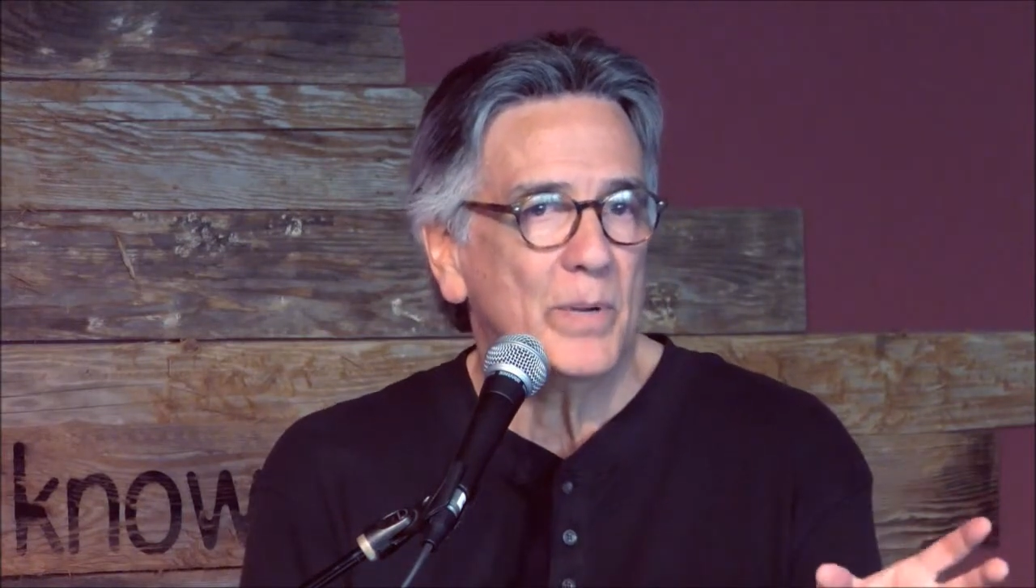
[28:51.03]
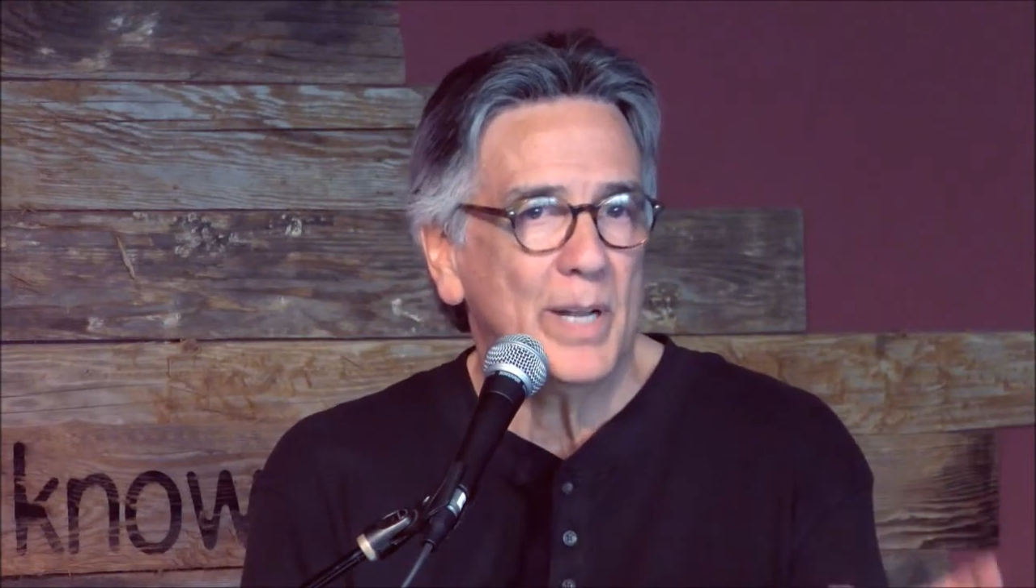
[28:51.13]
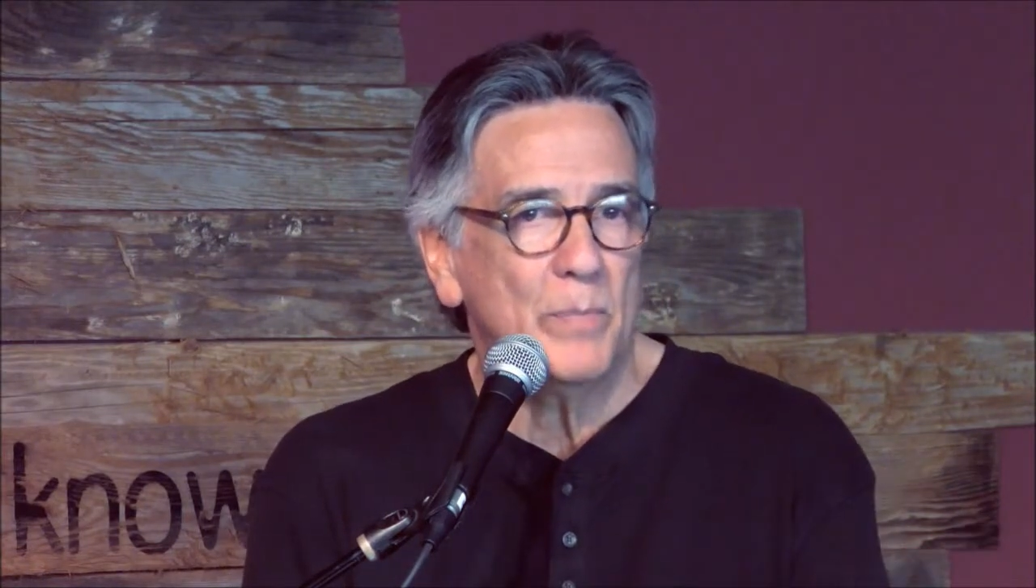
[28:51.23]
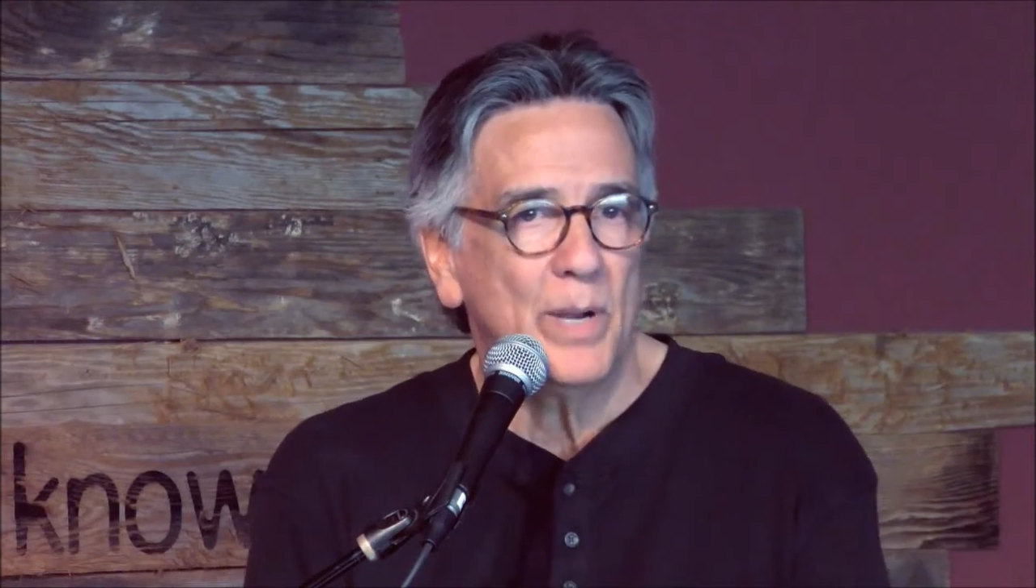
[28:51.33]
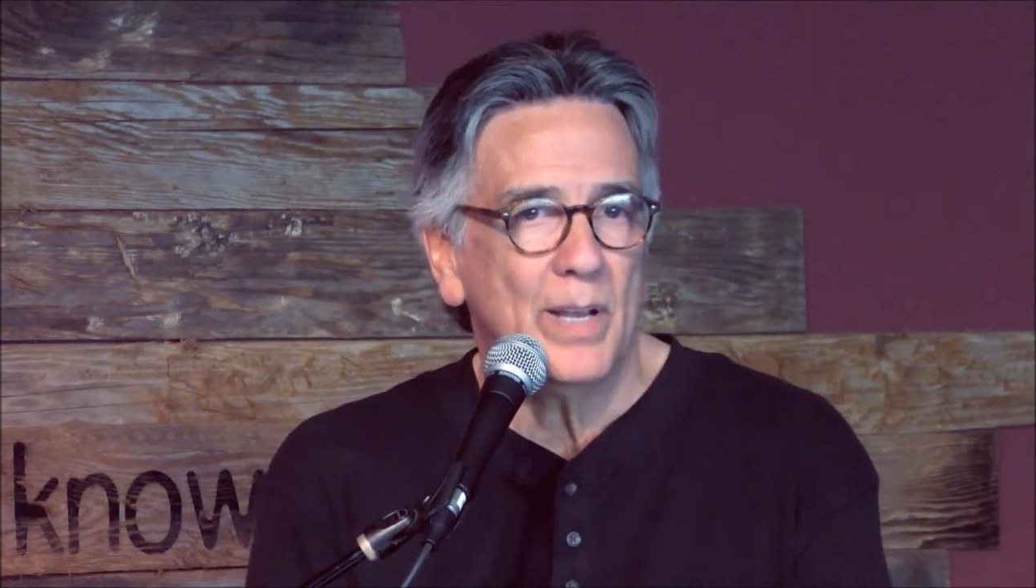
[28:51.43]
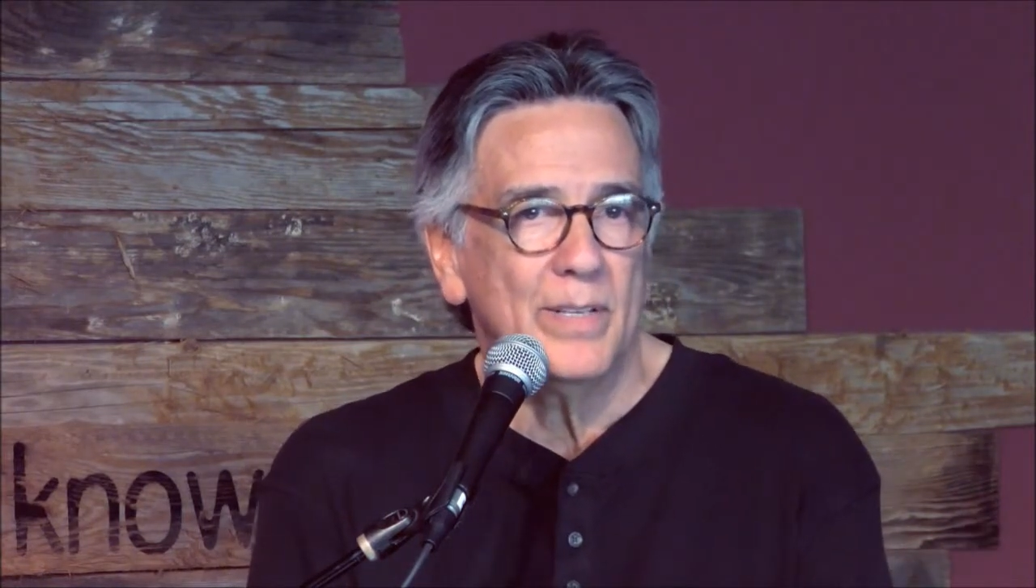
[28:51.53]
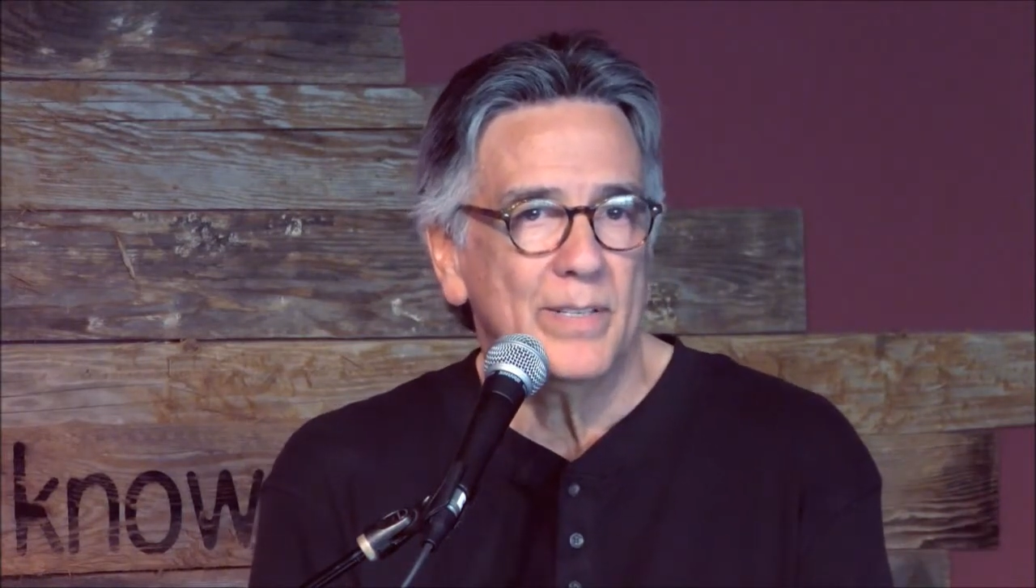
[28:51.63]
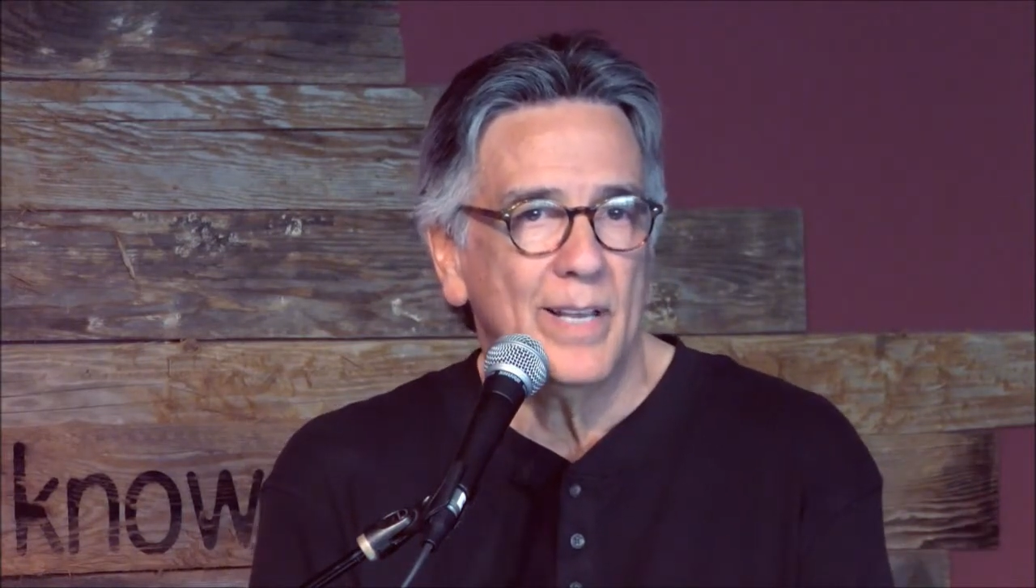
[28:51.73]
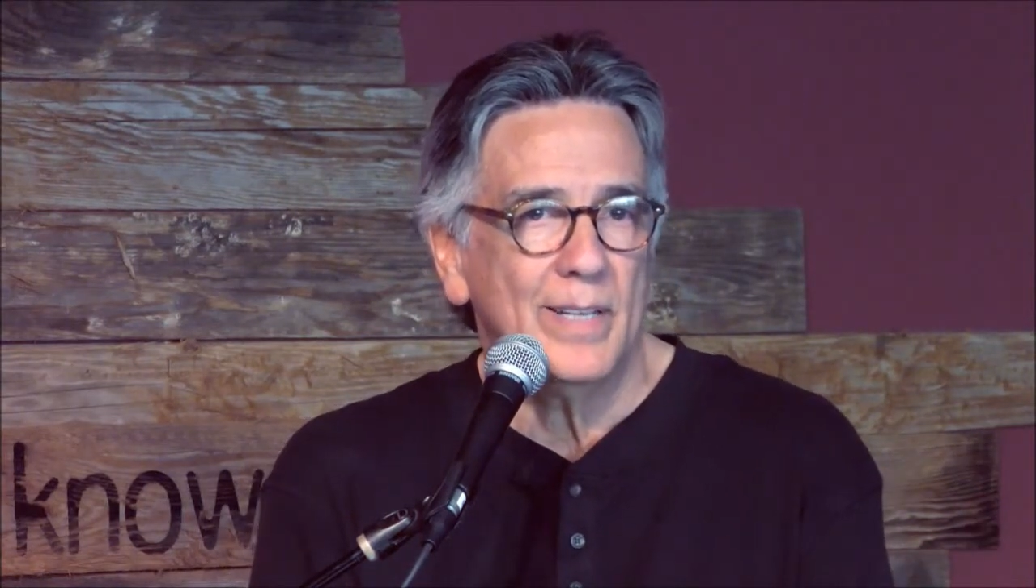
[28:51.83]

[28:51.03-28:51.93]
Brene Brown is